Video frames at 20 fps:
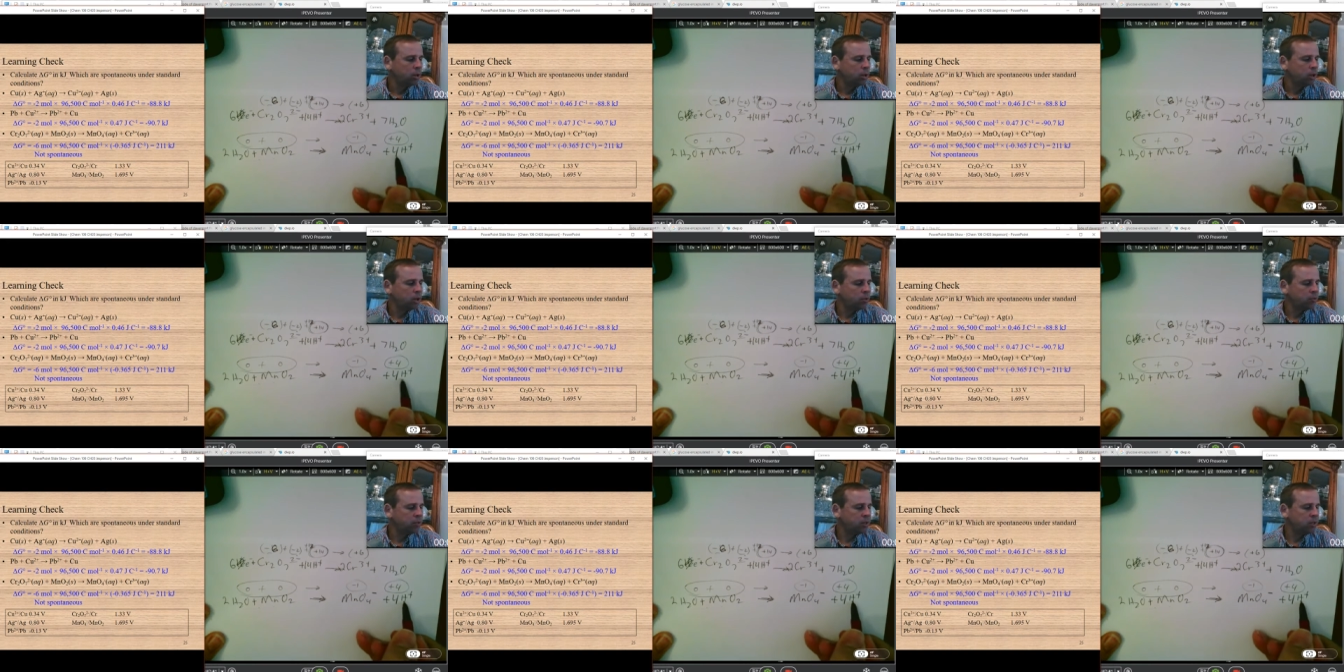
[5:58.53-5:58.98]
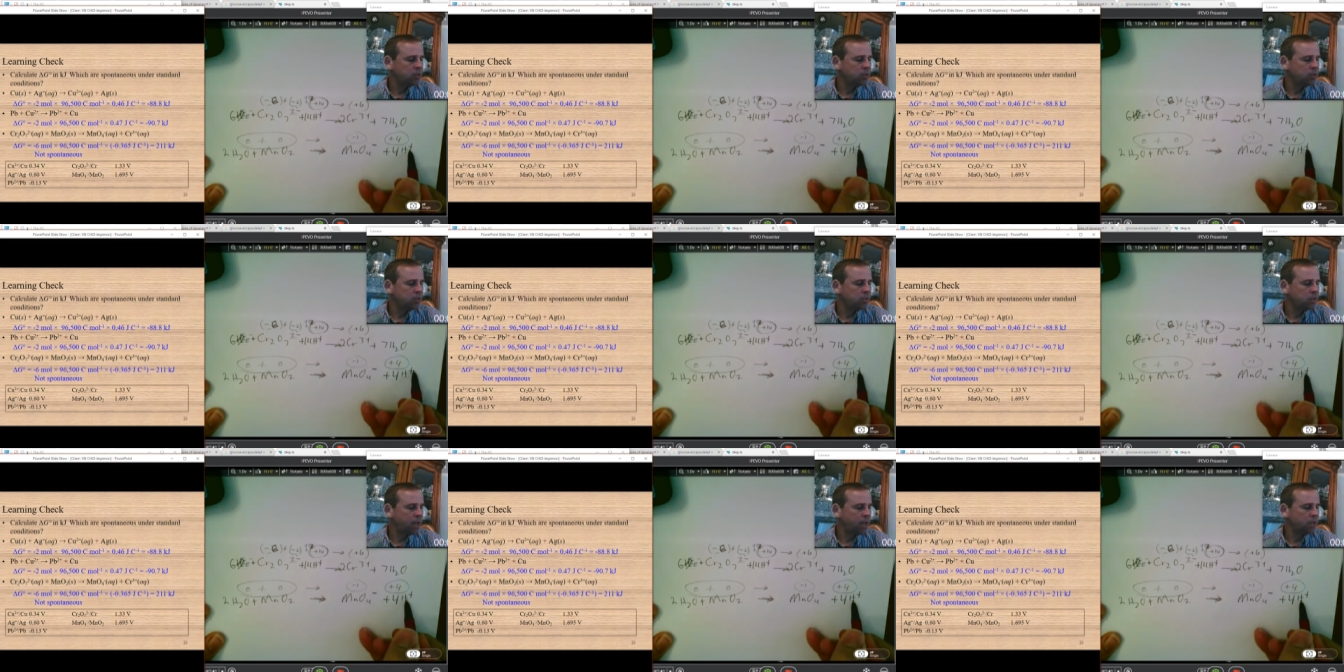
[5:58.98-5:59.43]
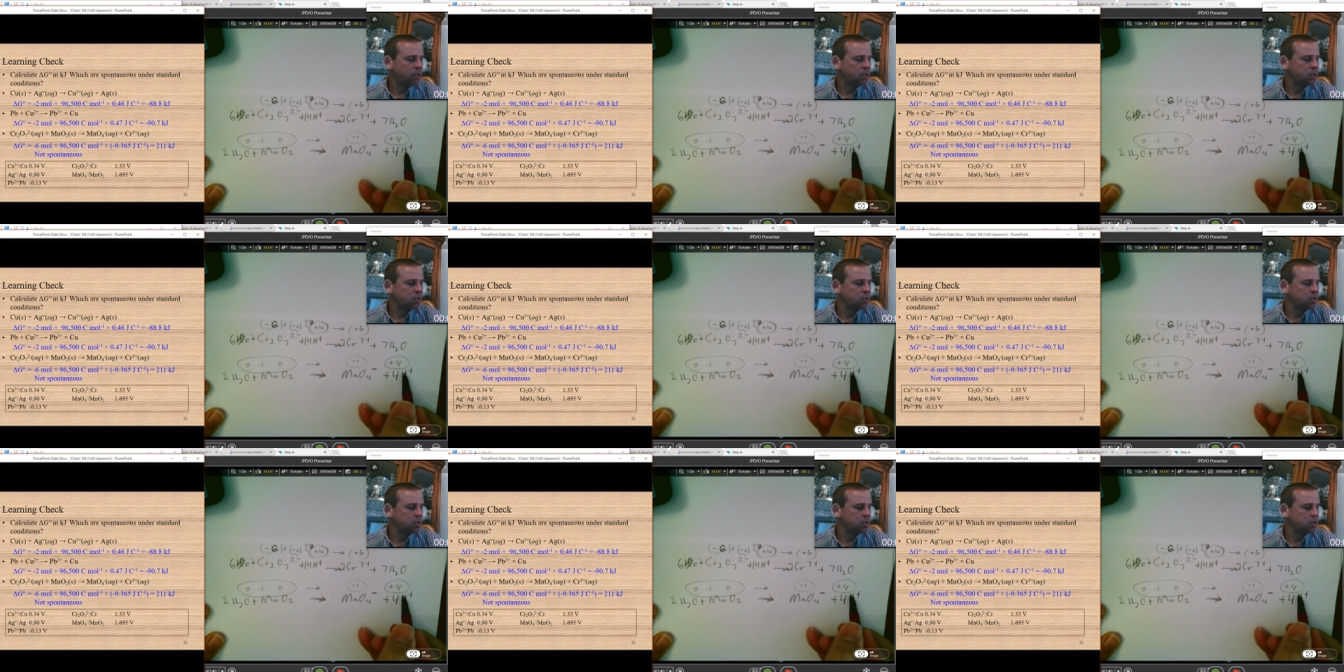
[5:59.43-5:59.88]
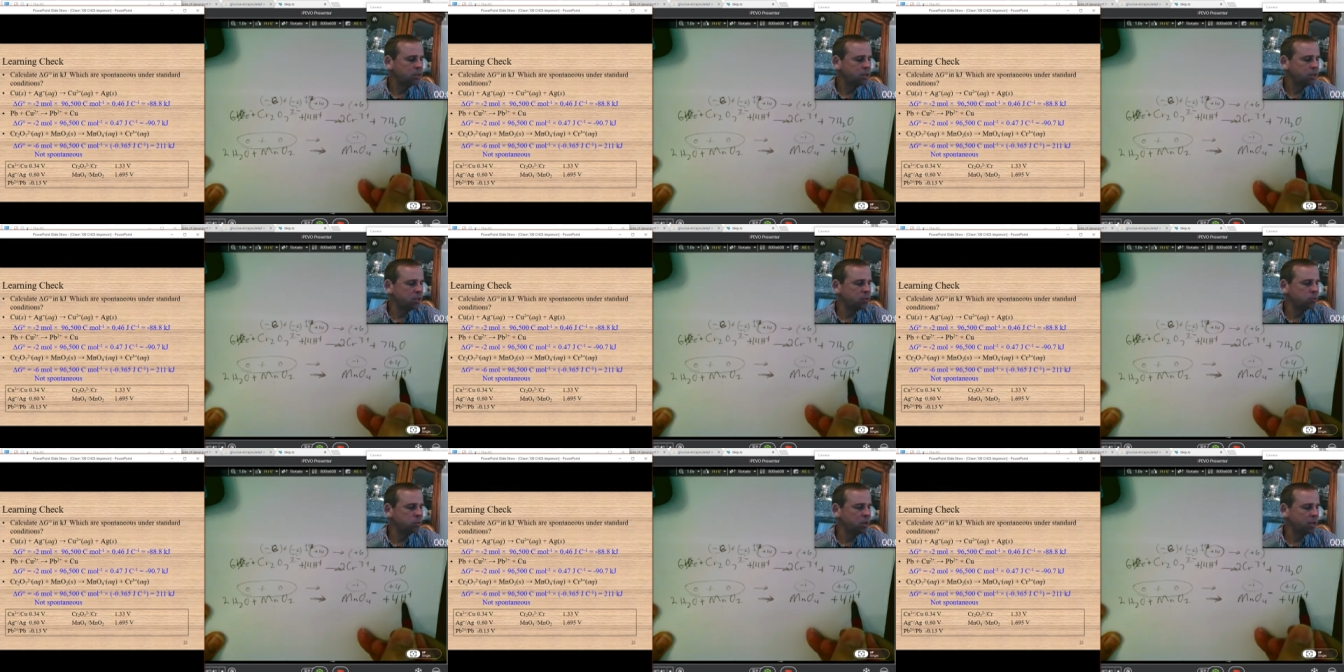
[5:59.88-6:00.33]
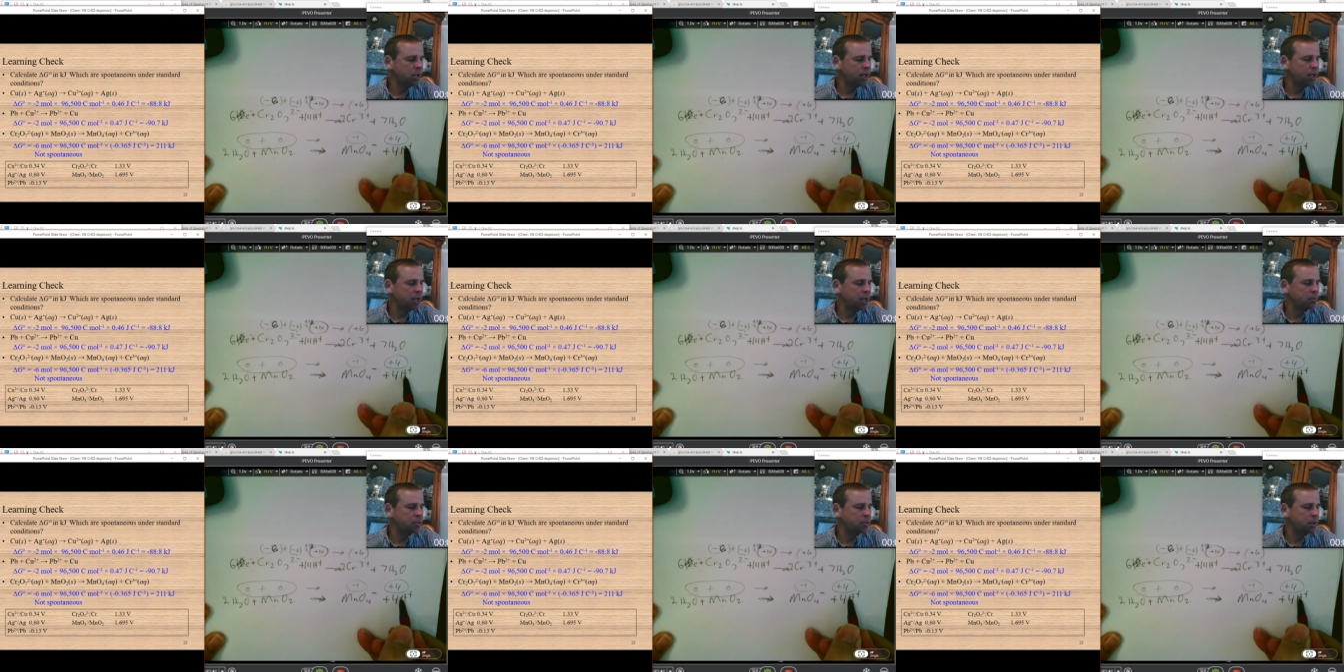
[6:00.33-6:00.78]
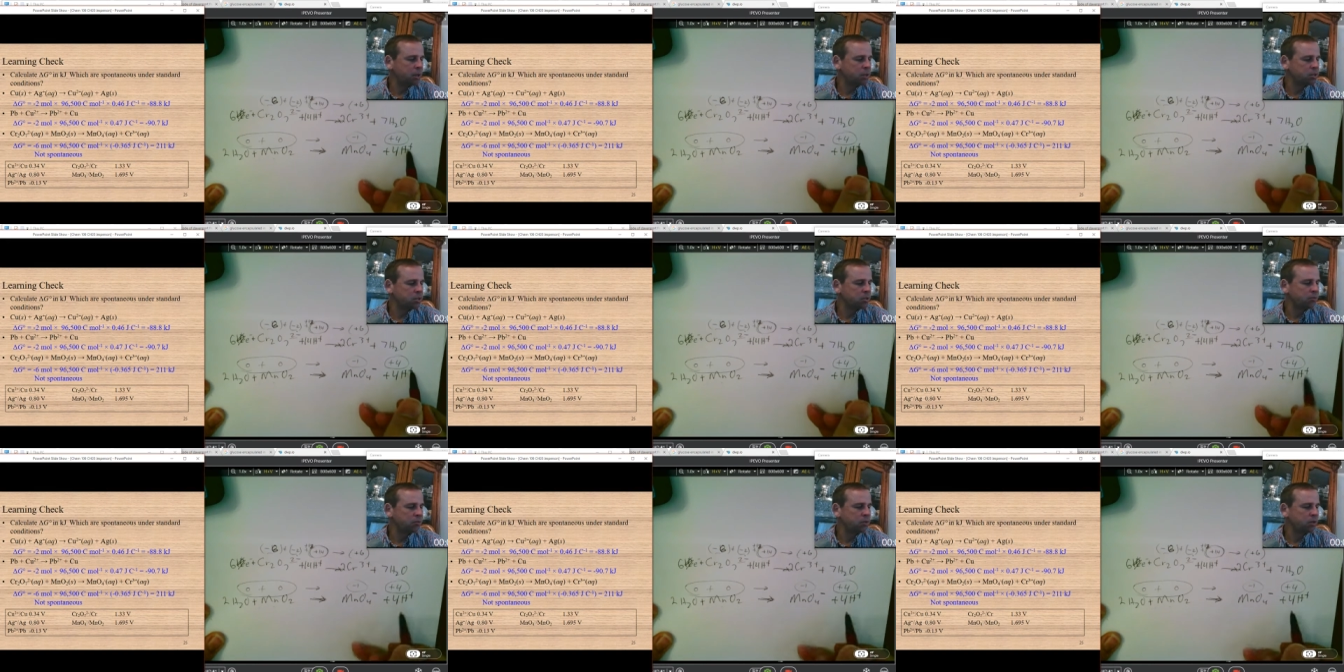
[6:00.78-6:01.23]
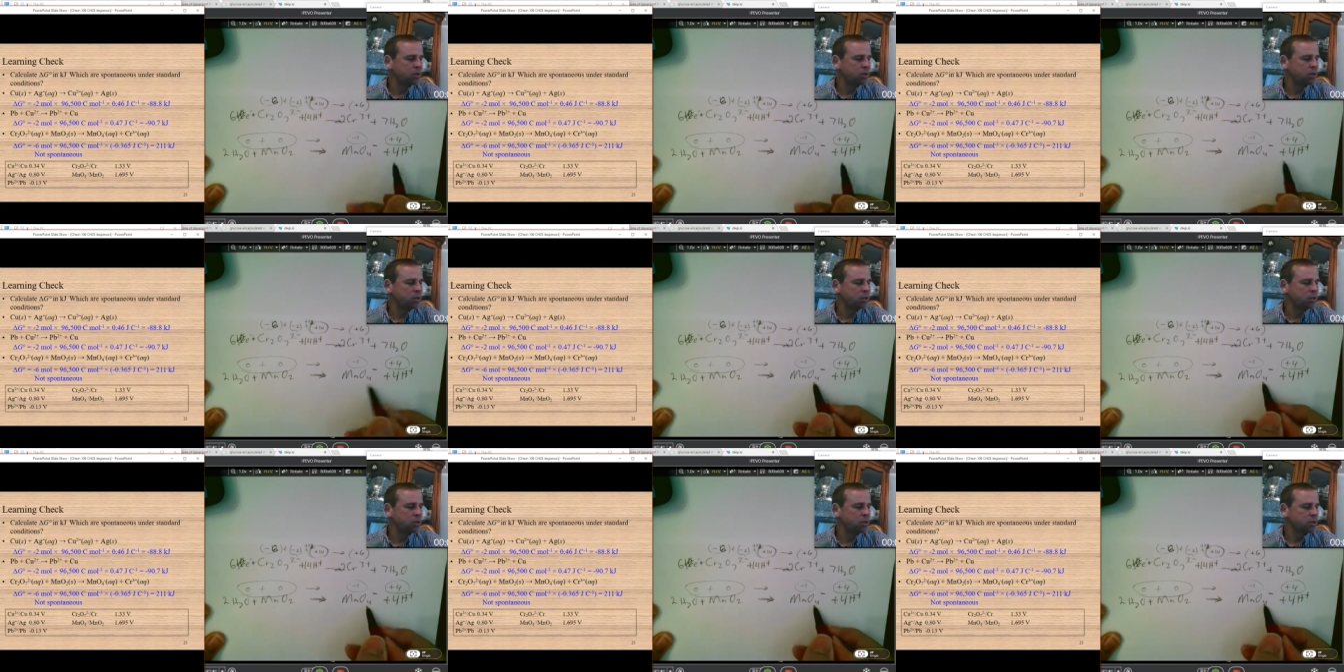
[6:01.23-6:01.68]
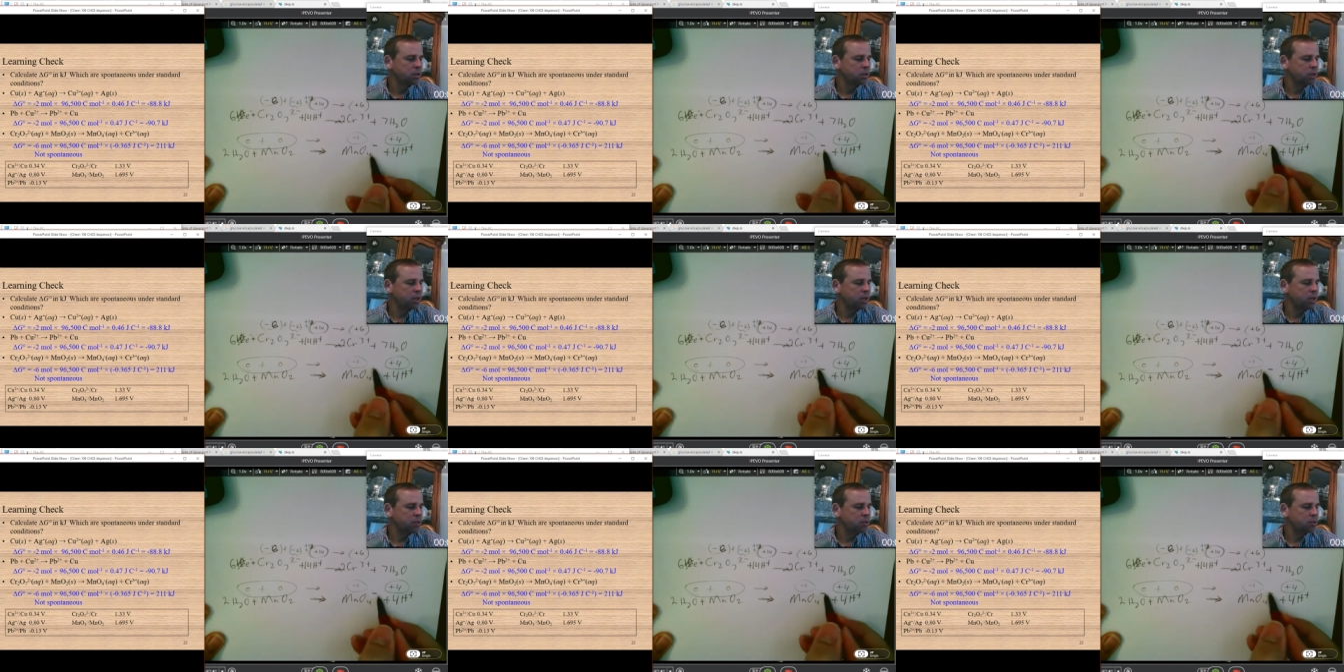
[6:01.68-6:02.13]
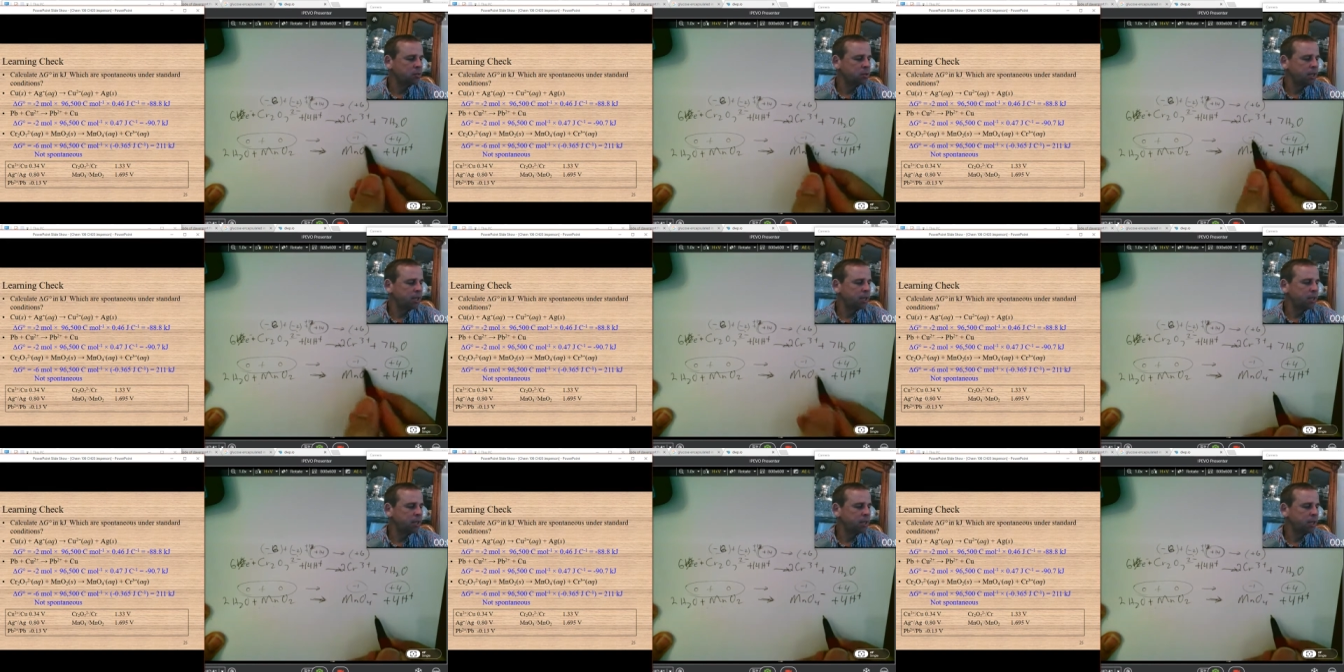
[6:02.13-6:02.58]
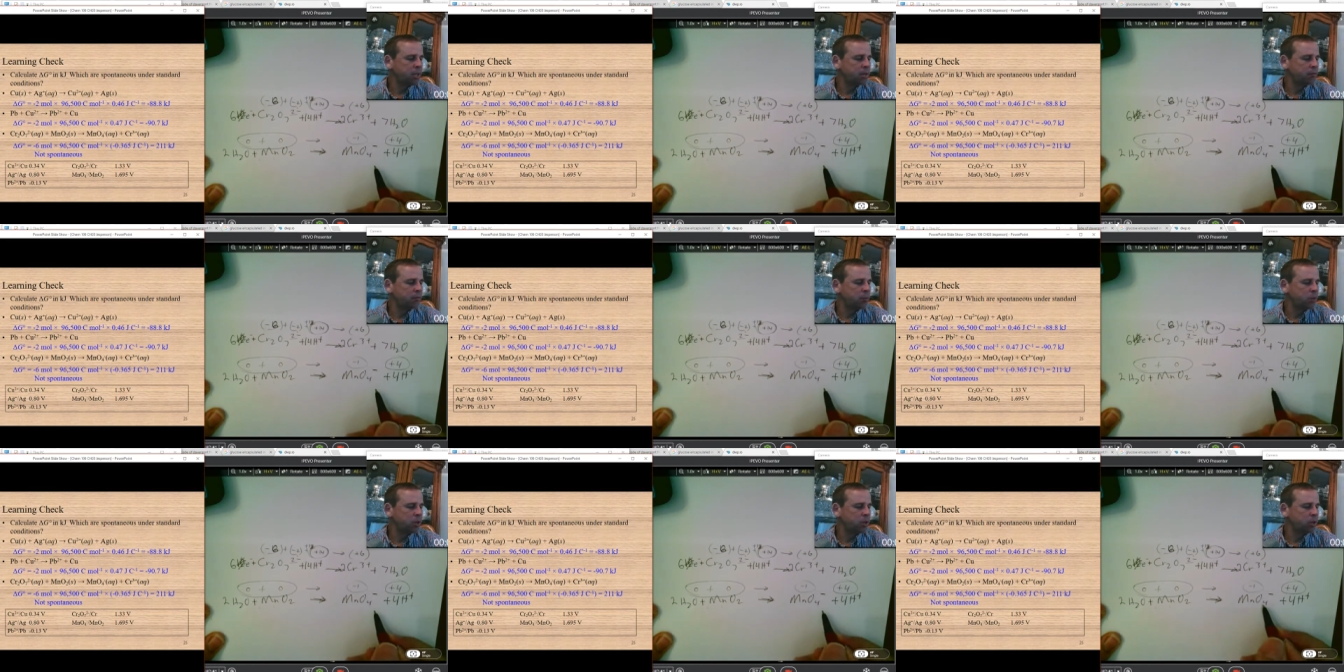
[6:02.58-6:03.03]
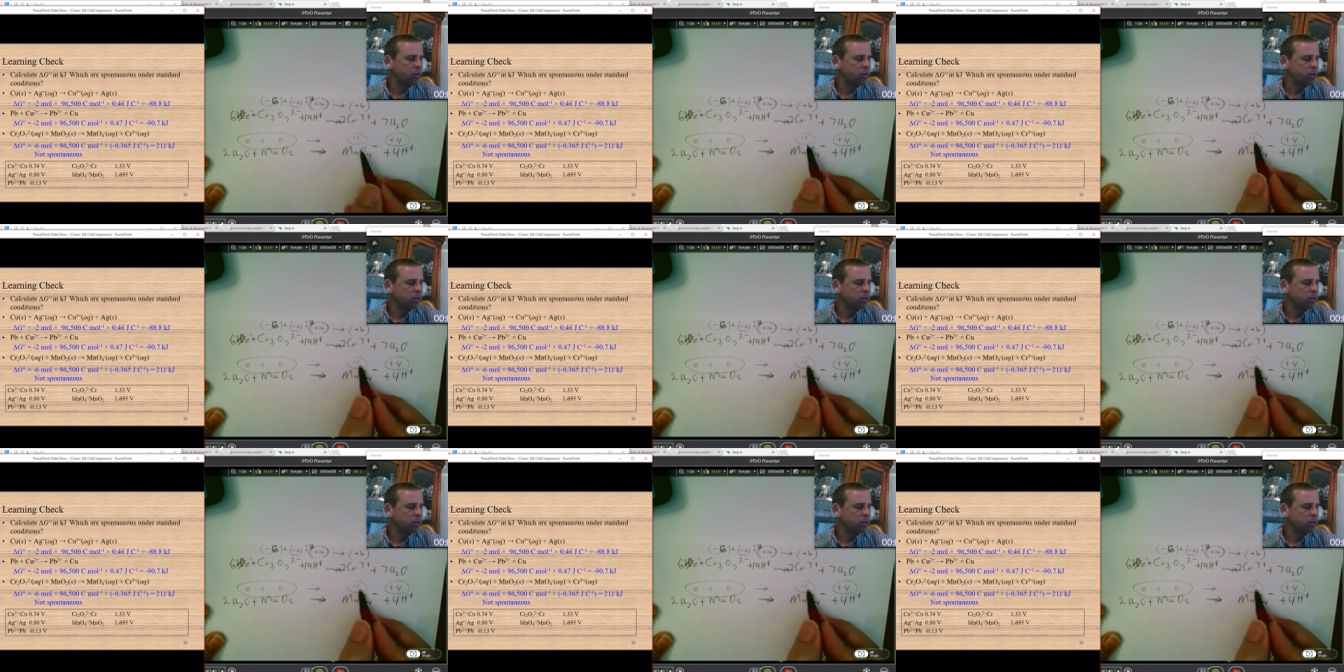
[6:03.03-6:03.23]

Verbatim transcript: of these hydrogens, and each one had a positive charge. And this one had a negative 1.